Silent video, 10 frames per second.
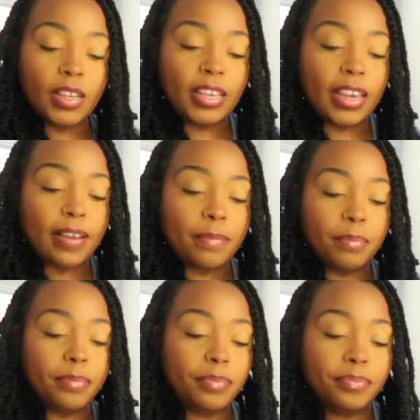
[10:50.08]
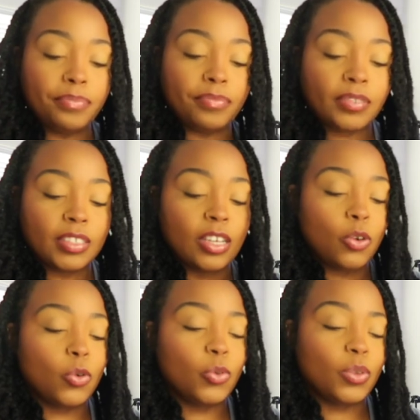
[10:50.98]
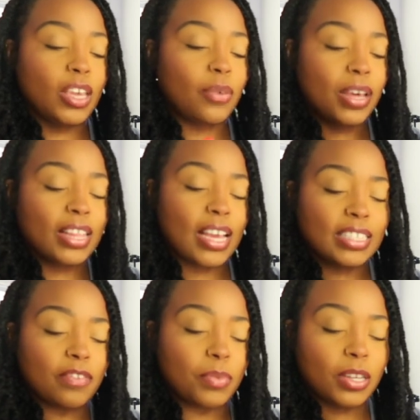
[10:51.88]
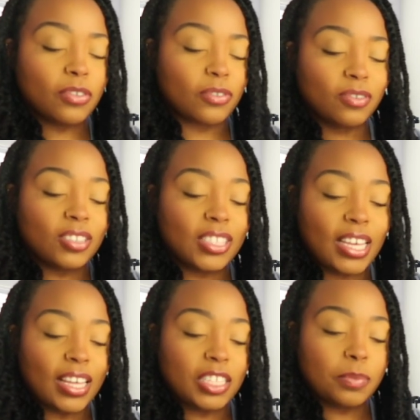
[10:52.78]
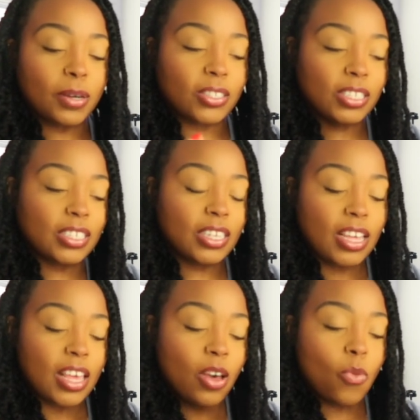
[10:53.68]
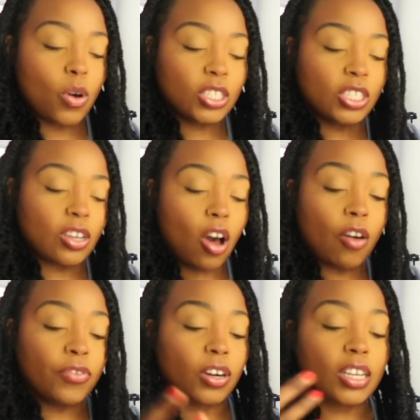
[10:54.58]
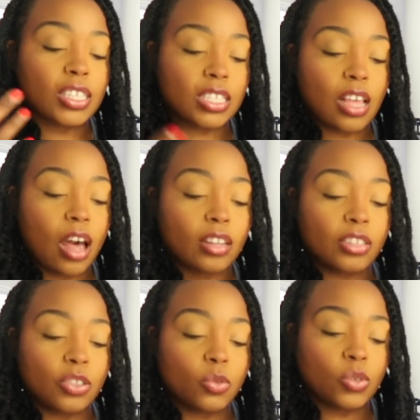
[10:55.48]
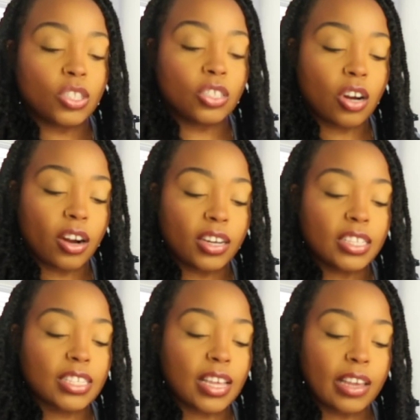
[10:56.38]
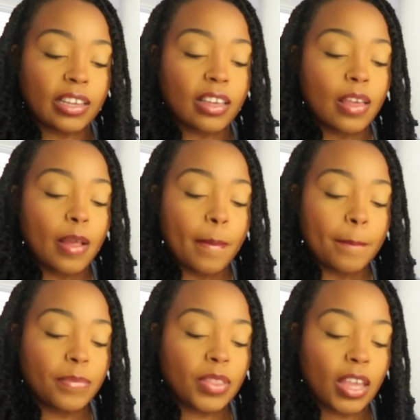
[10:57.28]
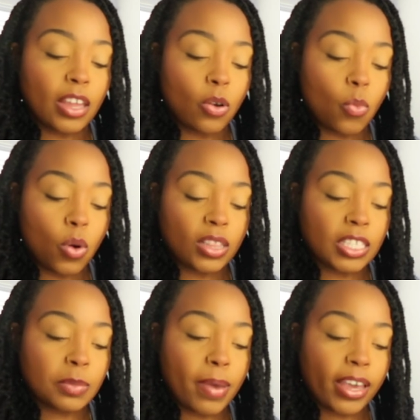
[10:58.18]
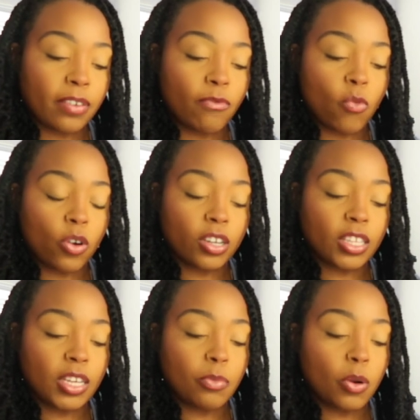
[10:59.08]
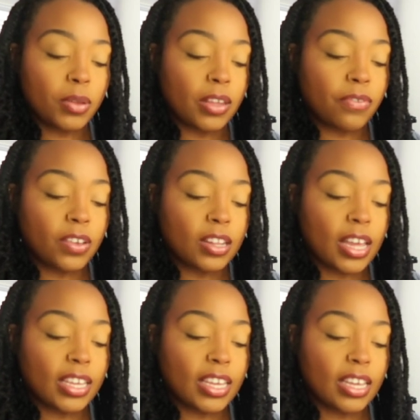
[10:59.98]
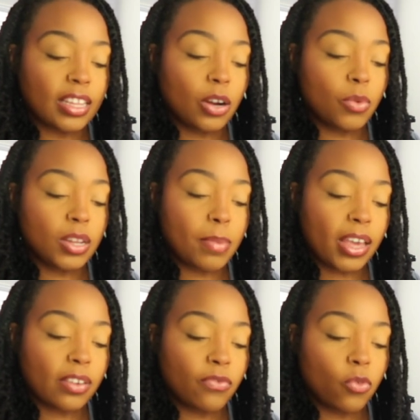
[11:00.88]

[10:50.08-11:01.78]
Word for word: yeah oh yeah we got the ace of pentacles yeah this person wants to offer a solid new start it's like they don't want this back and forth anymore but they feel like yeah they don't want the back and